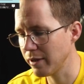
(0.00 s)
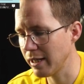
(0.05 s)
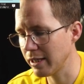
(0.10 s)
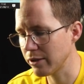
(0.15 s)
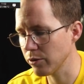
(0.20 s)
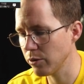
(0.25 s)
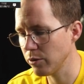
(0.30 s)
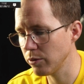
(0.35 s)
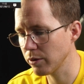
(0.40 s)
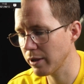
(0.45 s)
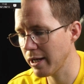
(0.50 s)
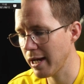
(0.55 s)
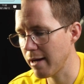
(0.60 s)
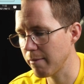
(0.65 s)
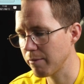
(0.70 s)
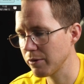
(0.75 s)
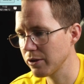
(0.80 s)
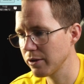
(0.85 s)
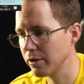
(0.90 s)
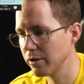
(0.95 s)
That's all
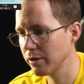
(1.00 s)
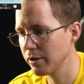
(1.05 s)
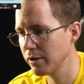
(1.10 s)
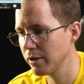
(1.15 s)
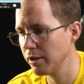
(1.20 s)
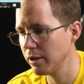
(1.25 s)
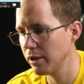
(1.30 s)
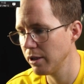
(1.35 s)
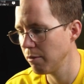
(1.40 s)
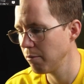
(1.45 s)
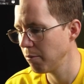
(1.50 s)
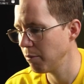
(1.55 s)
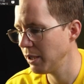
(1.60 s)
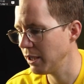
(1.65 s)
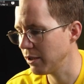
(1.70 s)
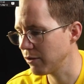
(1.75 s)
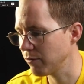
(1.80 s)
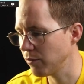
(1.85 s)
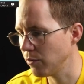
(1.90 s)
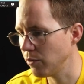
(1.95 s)
caps,
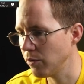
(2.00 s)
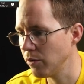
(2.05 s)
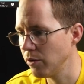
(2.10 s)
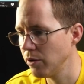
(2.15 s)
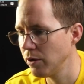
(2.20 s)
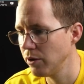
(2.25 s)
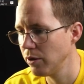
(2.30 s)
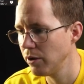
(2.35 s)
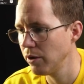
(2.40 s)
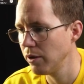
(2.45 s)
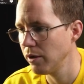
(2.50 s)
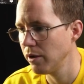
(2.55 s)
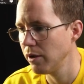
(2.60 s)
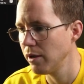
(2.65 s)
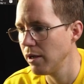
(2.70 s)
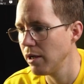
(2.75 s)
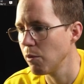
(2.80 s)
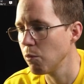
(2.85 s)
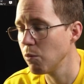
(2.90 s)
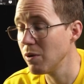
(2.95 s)

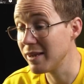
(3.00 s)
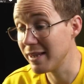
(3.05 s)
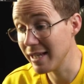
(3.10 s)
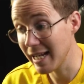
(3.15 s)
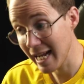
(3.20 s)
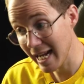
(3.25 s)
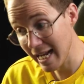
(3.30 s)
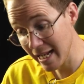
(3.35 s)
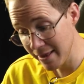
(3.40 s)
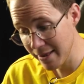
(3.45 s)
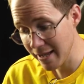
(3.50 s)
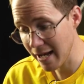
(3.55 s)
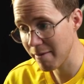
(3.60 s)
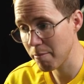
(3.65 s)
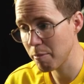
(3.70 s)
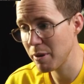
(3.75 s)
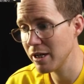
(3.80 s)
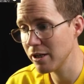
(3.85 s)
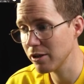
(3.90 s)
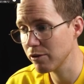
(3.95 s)
PS4. Within
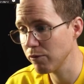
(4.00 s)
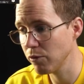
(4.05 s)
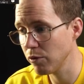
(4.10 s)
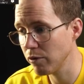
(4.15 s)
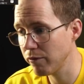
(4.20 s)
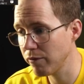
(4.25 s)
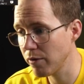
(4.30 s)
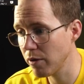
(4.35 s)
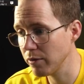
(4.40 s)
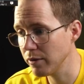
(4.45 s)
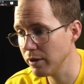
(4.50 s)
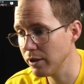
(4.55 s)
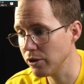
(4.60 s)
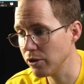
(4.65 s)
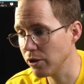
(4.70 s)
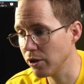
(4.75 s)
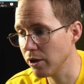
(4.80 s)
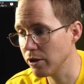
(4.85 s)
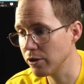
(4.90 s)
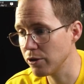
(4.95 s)
that PS4 folder,
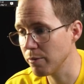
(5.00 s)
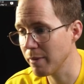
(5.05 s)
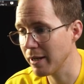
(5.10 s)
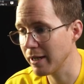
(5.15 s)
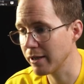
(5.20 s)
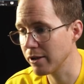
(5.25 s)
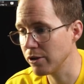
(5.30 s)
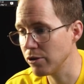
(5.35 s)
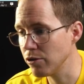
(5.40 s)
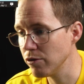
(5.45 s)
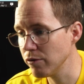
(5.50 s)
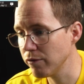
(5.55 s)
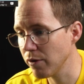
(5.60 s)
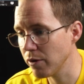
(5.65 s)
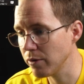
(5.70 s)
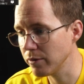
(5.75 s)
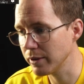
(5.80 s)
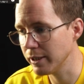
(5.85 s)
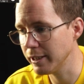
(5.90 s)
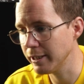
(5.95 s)
you're going to make a new
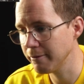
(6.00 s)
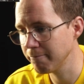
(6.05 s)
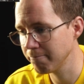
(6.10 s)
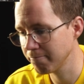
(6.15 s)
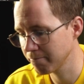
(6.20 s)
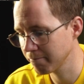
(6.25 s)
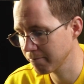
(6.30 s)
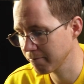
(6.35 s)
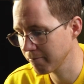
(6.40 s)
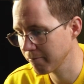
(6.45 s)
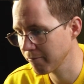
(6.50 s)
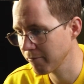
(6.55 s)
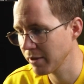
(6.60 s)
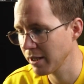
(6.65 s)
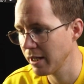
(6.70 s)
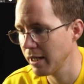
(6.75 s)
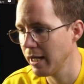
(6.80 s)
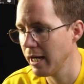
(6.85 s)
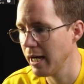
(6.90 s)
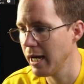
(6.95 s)
folder,
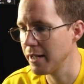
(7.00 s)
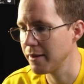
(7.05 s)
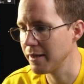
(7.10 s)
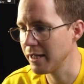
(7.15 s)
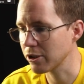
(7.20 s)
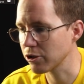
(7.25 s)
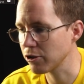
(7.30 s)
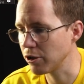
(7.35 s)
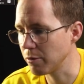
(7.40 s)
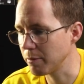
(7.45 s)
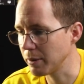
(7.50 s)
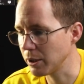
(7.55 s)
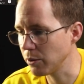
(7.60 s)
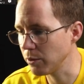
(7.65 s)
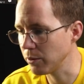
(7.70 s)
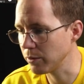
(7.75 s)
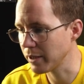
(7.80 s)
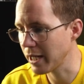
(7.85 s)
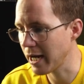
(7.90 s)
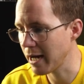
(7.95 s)
and that's going to be
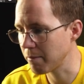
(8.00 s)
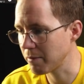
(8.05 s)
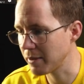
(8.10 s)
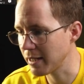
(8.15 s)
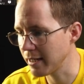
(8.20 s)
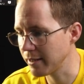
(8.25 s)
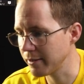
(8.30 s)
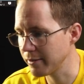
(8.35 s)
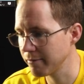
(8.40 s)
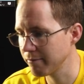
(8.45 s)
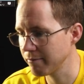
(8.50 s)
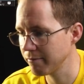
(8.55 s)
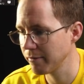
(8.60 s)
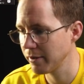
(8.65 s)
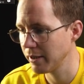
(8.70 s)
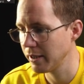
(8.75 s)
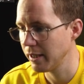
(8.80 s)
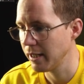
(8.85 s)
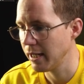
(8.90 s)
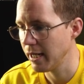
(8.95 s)
called Update.
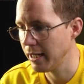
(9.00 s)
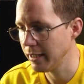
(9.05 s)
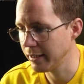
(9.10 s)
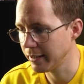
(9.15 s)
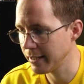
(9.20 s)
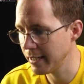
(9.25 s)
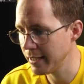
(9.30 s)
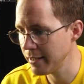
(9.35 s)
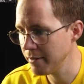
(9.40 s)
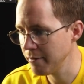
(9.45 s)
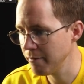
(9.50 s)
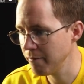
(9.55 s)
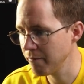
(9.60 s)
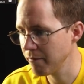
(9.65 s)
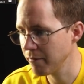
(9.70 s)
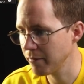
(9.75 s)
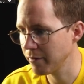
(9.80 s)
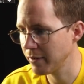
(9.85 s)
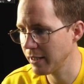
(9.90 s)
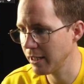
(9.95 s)
Again,
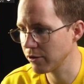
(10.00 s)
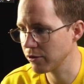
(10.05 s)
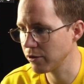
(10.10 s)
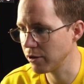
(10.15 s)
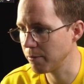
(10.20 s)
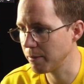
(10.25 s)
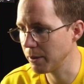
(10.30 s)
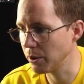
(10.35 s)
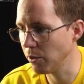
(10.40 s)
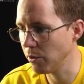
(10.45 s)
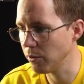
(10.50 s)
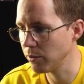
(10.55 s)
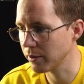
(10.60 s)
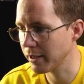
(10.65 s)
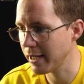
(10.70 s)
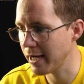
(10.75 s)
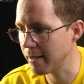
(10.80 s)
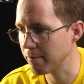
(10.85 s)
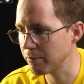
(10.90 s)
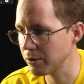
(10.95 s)
that's going to be all
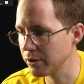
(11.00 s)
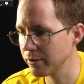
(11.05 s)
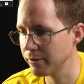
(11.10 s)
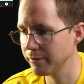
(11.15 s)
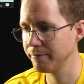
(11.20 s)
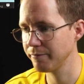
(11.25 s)
caps.